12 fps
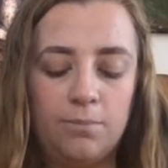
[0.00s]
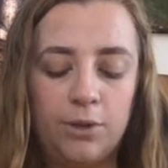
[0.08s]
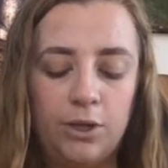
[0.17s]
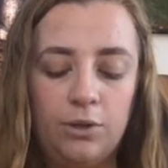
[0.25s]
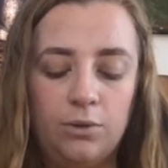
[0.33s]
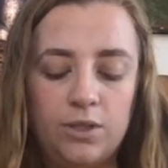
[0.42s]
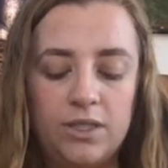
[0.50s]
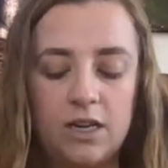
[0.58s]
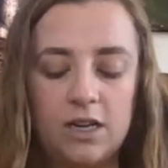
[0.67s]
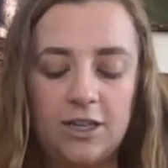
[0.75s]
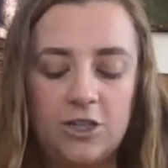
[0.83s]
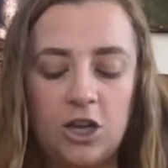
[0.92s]
blew,
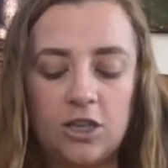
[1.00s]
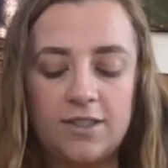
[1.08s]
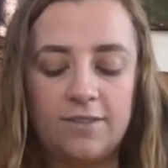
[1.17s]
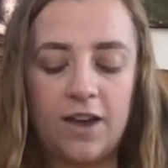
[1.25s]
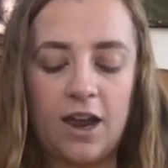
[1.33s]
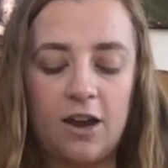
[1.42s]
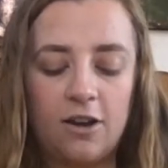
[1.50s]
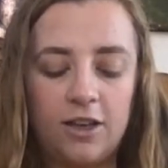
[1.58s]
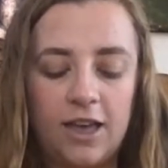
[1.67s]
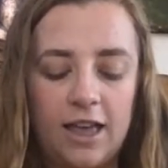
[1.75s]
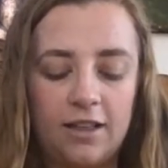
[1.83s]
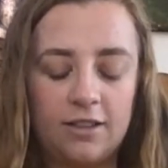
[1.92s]
sending chunks of
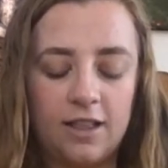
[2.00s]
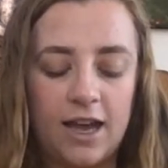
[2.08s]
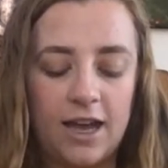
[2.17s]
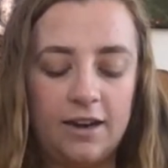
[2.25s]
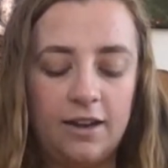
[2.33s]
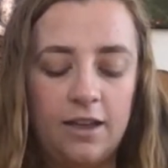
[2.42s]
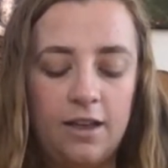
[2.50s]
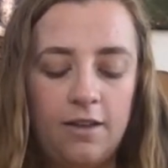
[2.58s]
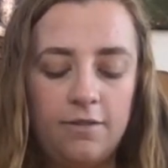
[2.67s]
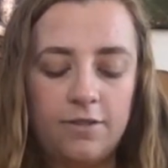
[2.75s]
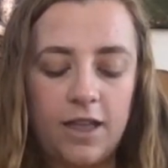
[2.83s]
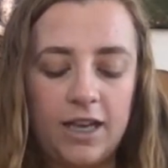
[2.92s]
ironclad
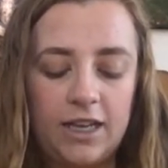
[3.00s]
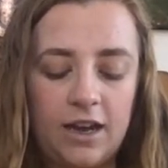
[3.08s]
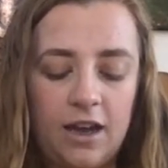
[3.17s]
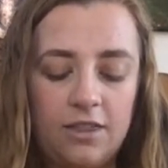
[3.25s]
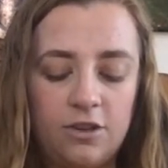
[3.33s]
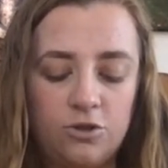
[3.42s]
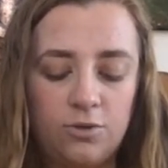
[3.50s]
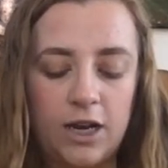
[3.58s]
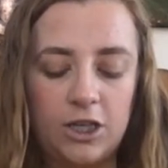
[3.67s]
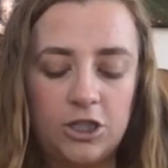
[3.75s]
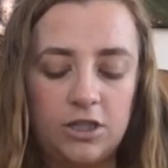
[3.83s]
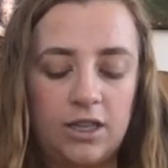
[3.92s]
flying in either
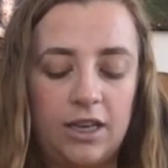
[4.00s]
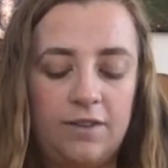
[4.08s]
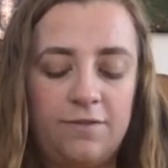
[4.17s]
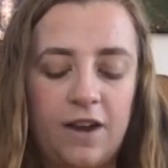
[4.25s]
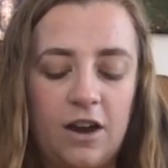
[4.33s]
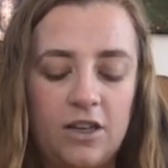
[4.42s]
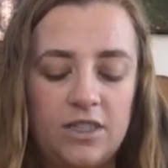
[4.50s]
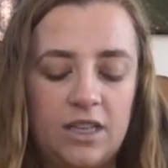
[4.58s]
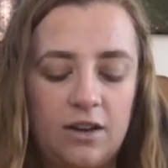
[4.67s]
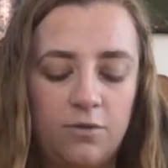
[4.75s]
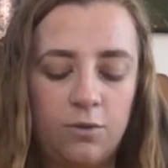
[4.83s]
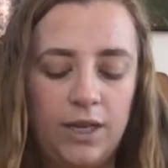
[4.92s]
direction like a fiery set
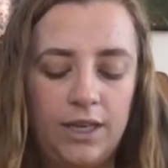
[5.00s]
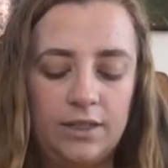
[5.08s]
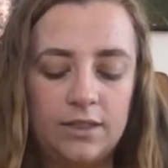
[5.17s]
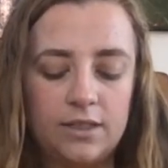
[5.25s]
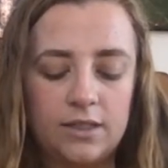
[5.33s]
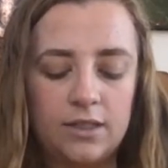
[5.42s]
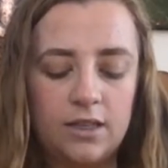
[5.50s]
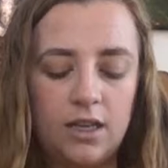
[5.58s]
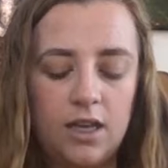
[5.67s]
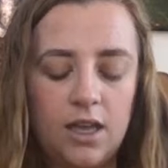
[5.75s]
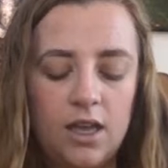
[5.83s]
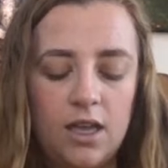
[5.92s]
of wings.
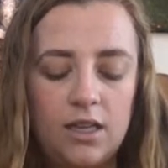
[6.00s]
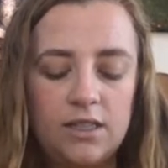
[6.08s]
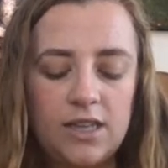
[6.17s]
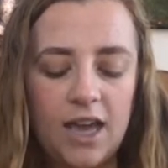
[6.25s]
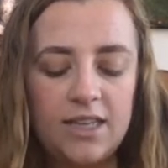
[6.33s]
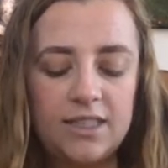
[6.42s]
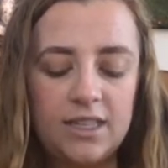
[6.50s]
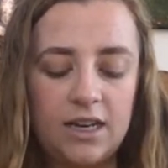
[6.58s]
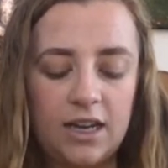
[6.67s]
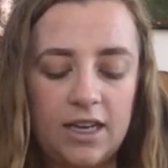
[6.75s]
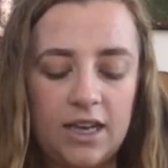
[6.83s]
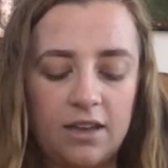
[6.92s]
Tyson! I
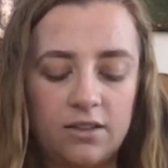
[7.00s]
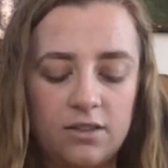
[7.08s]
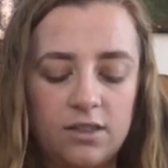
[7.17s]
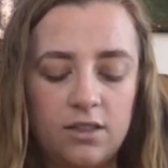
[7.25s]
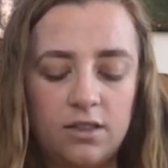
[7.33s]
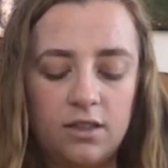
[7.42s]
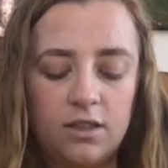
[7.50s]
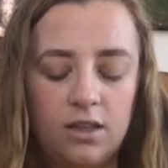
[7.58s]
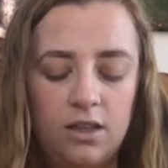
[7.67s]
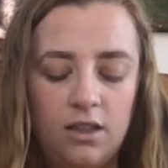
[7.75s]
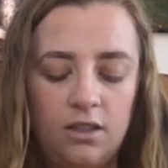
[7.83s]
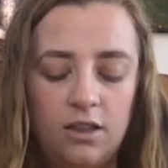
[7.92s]
yelled.
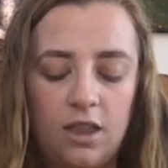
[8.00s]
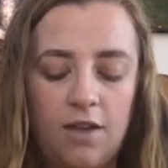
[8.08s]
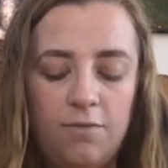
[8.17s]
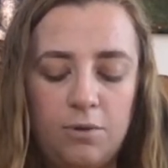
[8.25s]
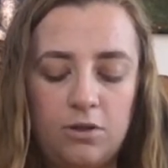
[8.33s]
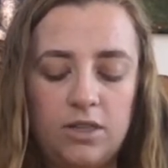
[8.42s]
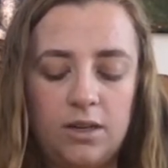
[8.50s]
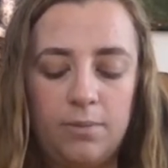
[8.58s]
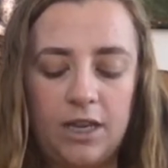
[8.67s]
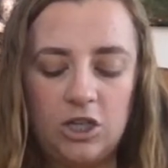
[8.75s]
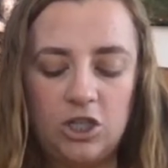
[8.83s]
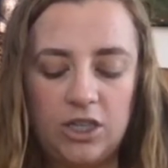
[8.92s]
The lifeboats had
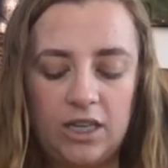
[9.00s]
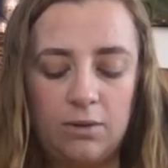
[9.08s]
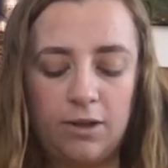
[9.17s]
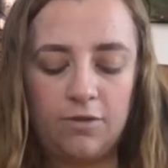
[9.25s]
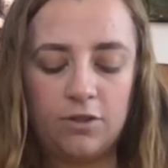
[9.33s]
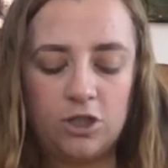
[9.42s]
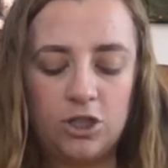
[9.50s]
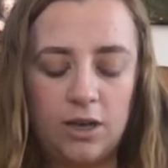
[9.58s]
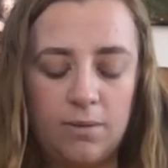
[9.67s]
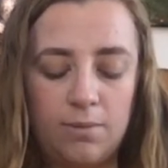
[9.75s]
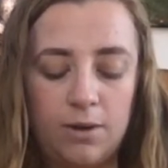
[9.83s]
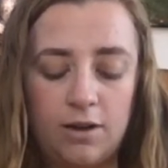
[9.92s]
managed to get away from the
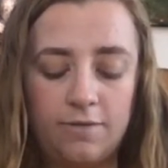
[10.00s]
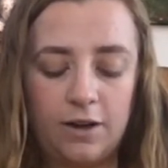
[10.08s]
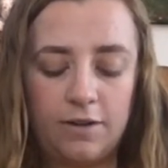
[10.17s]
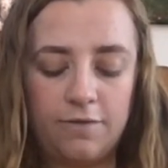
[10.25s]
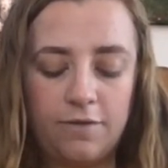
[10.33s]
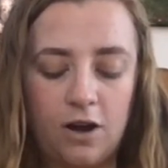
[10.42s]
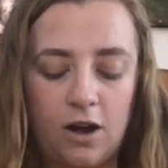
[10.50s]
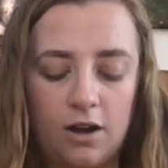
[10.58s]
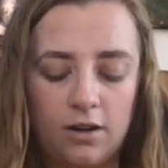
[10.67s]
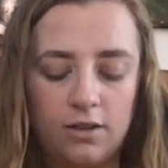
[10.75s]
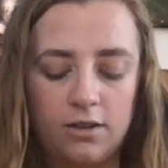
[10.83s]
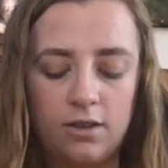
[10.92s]
ship, but not very far.